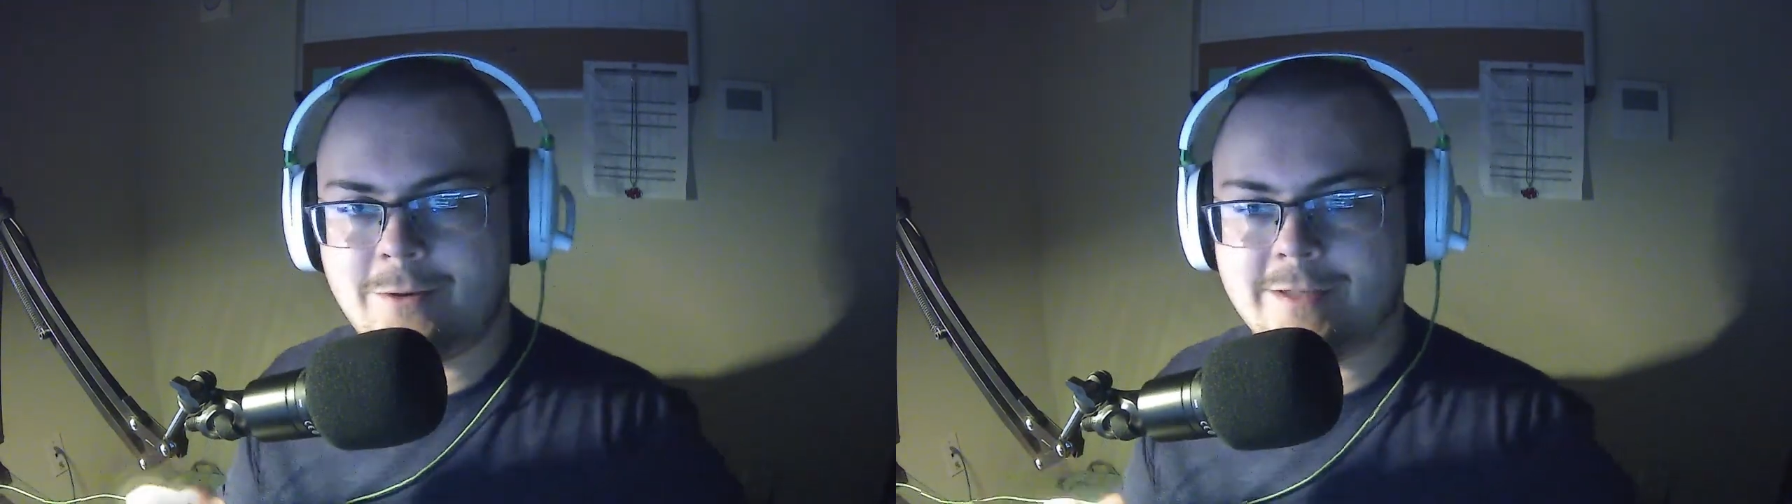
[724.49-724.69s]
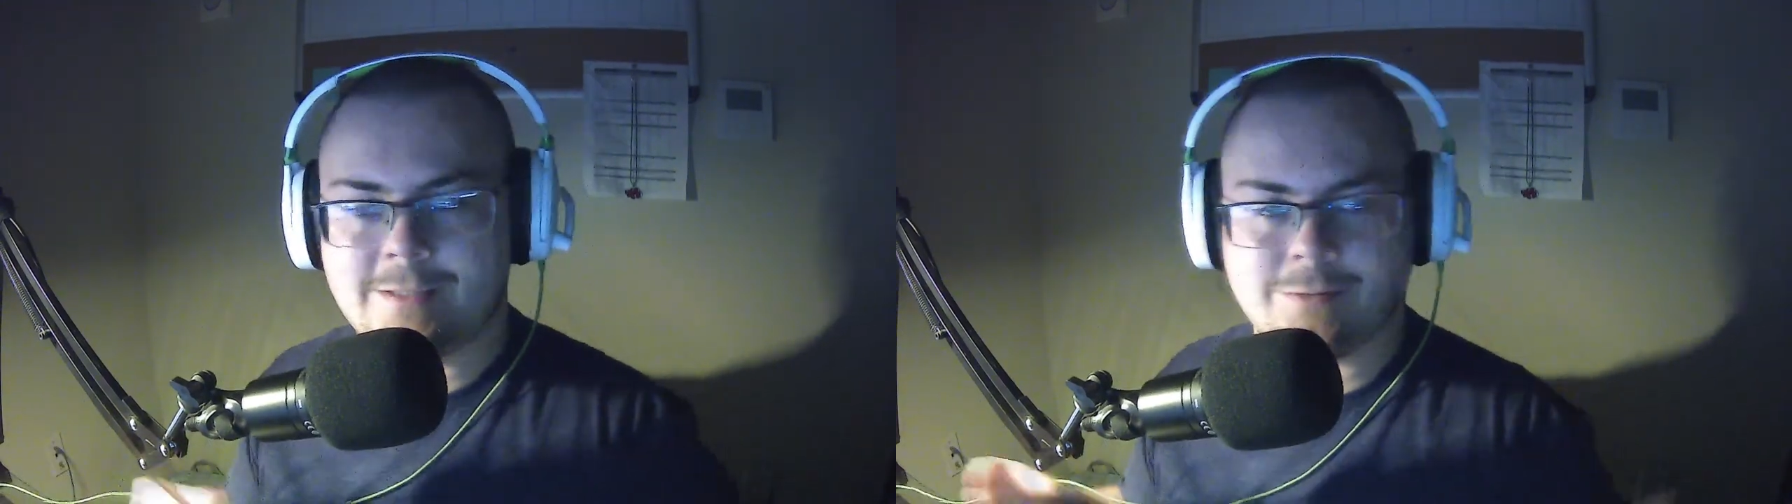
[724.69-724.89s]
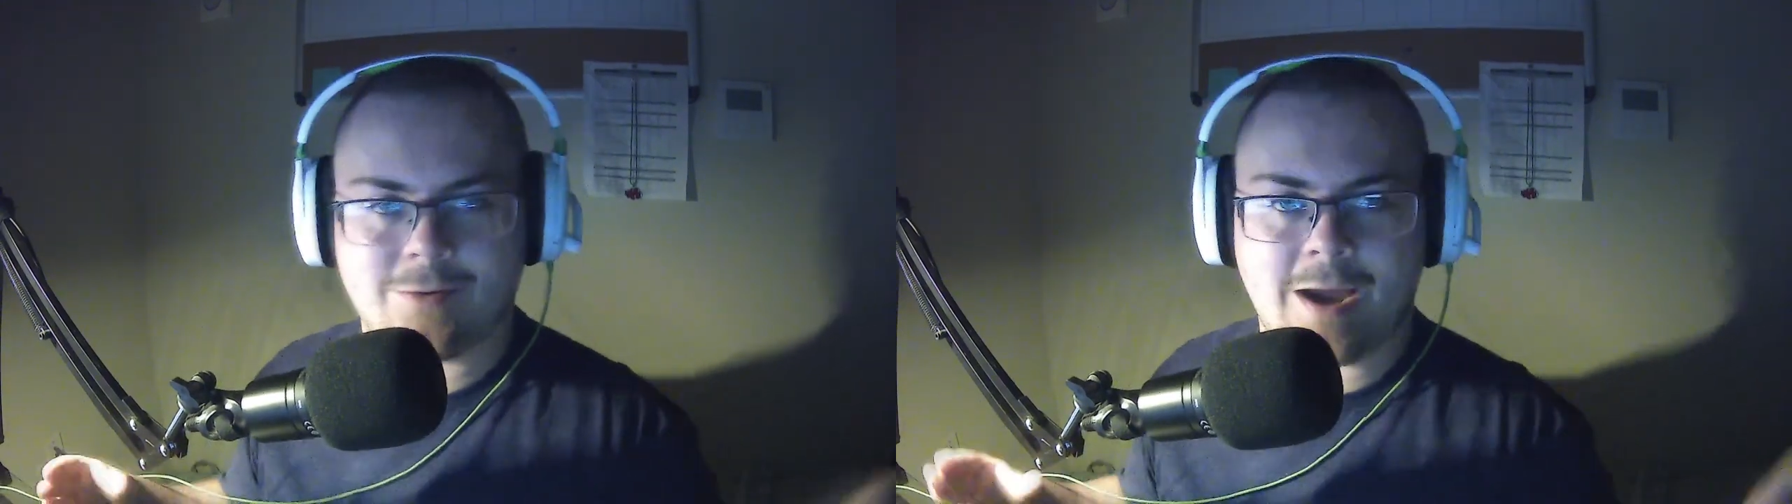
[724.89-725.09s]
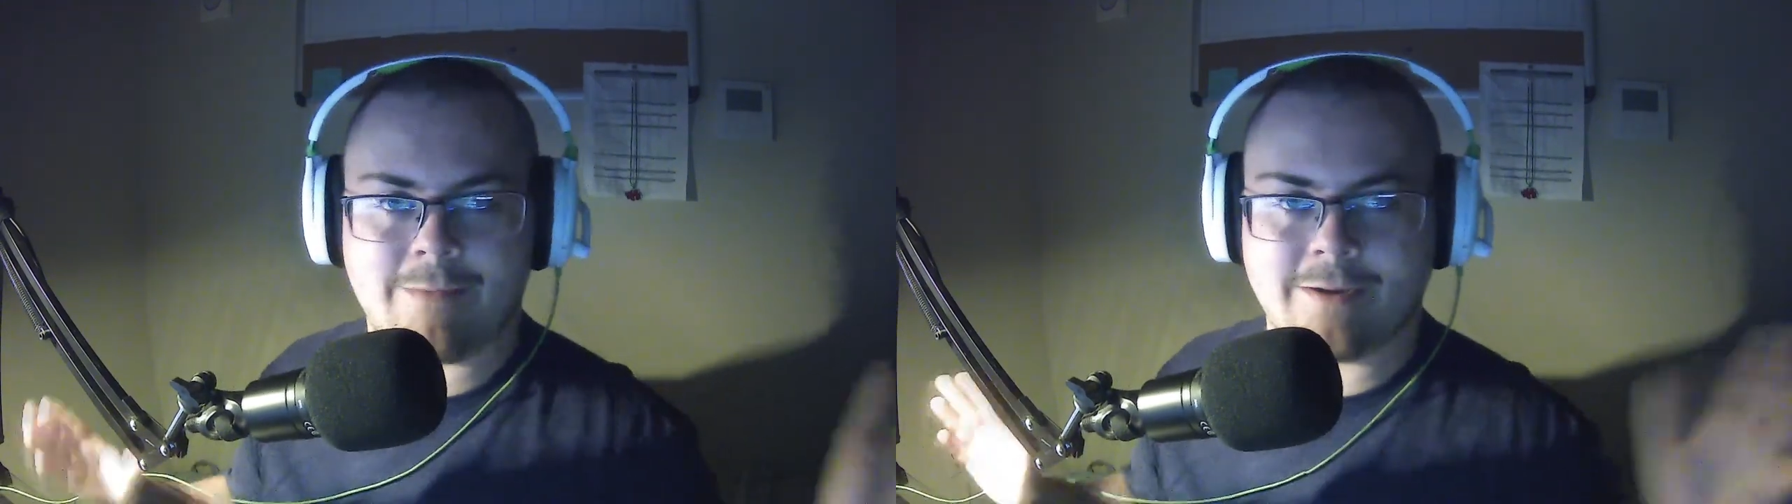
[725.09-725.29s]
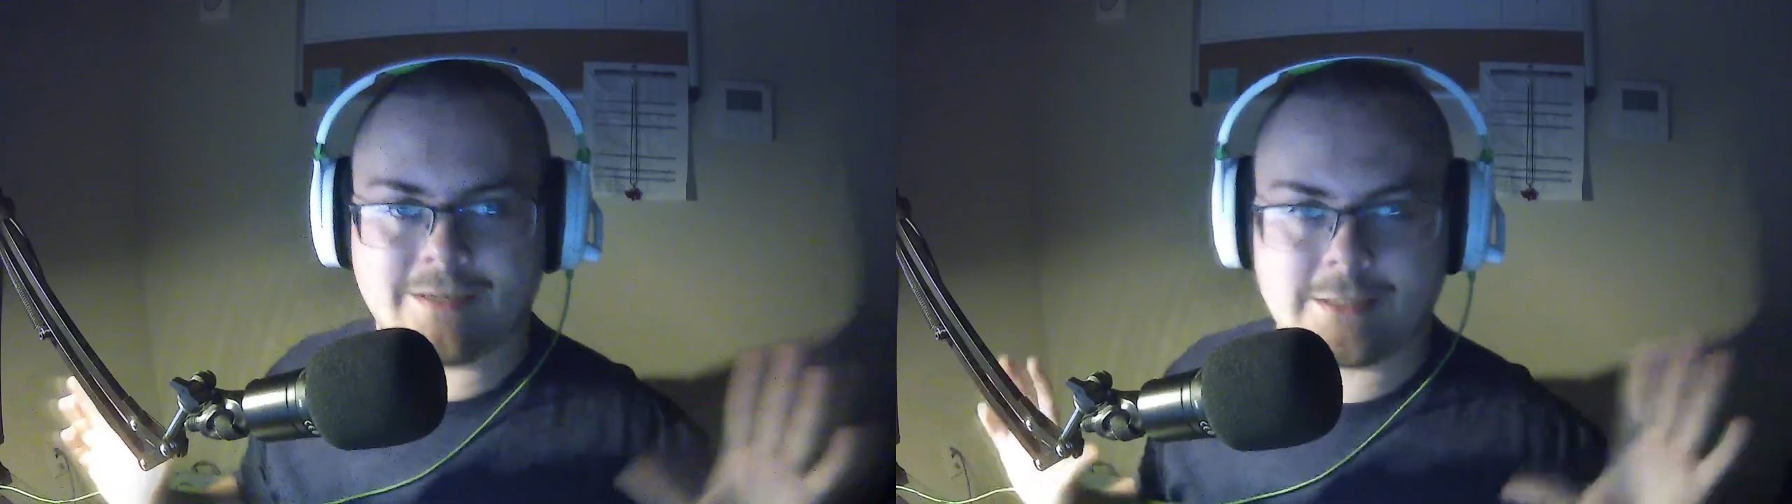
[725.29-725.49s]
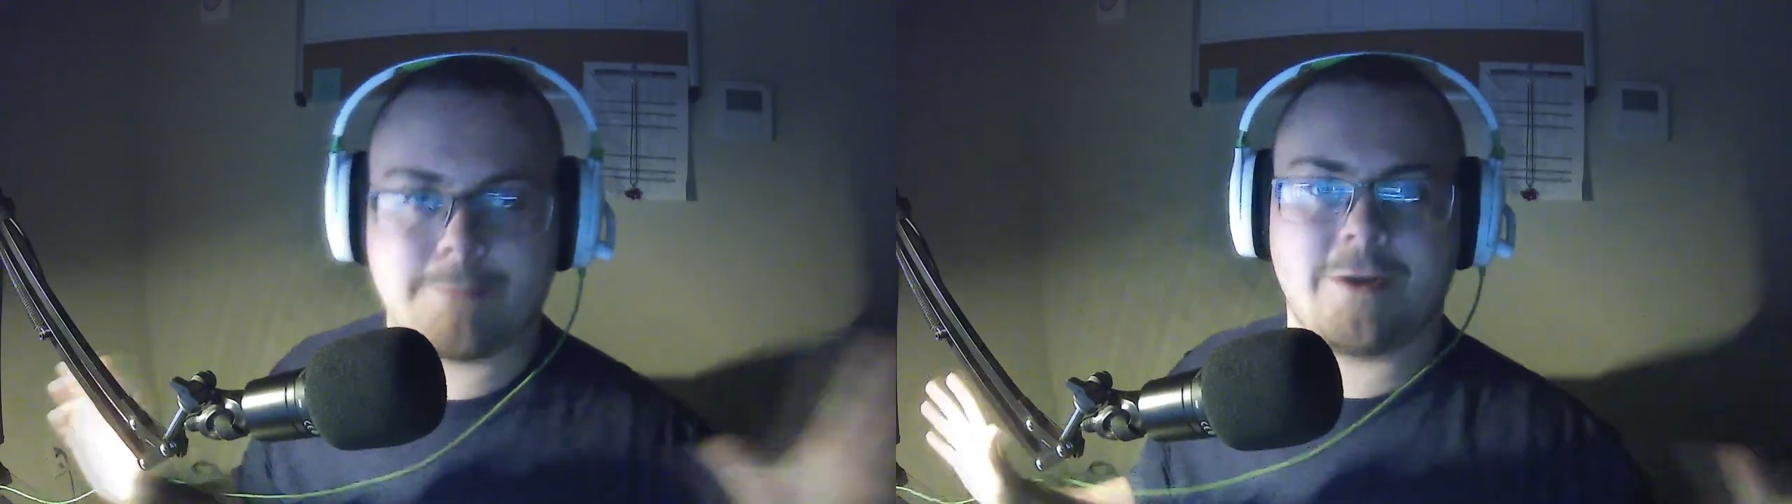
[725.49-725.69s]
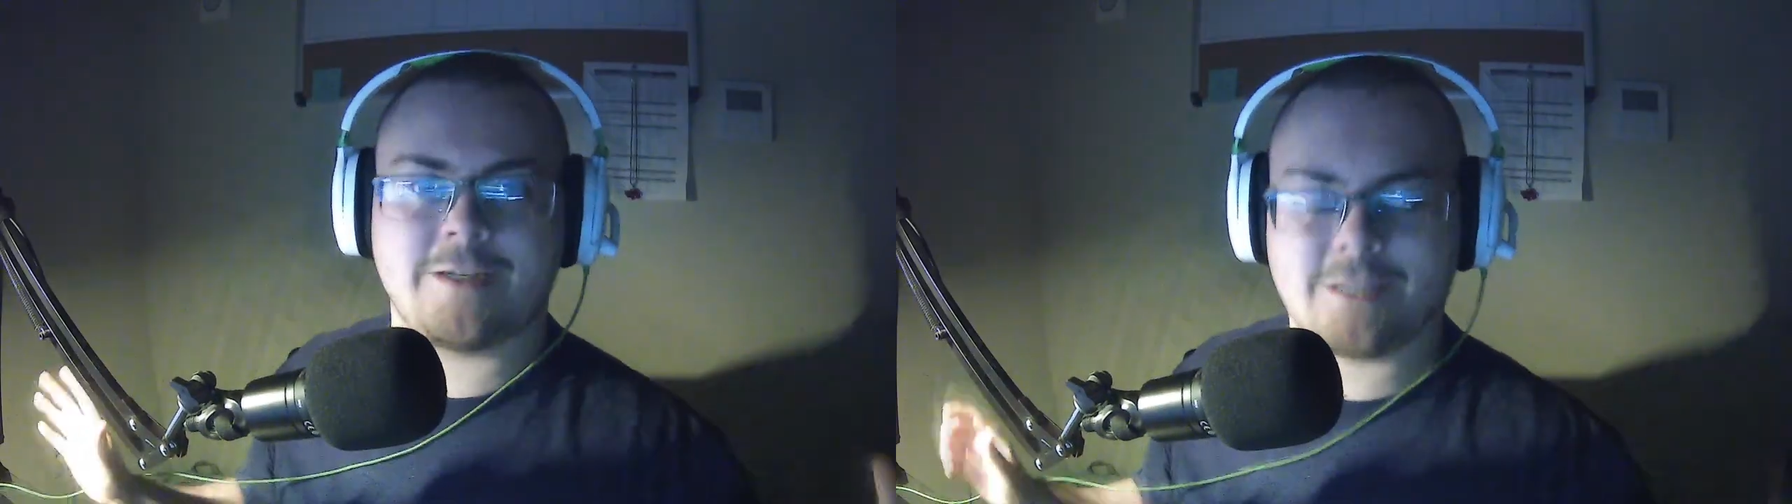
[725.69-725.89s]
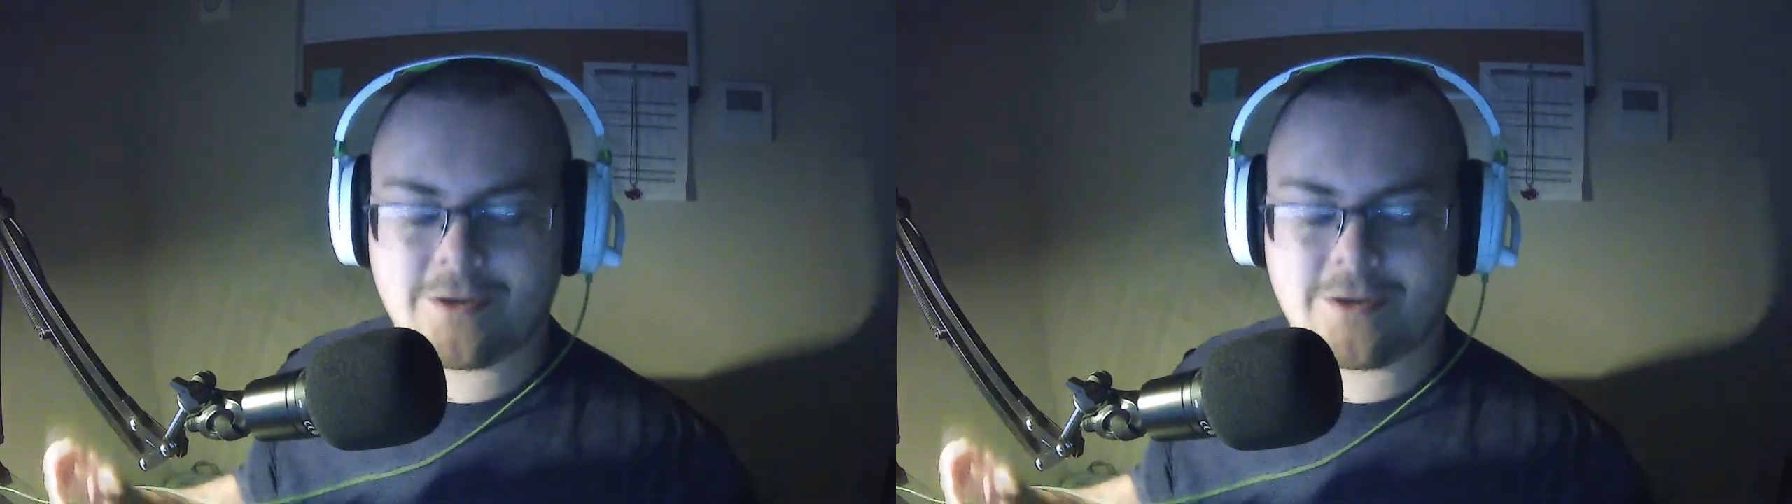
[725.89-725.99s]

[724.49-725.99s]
want to subscribe and experience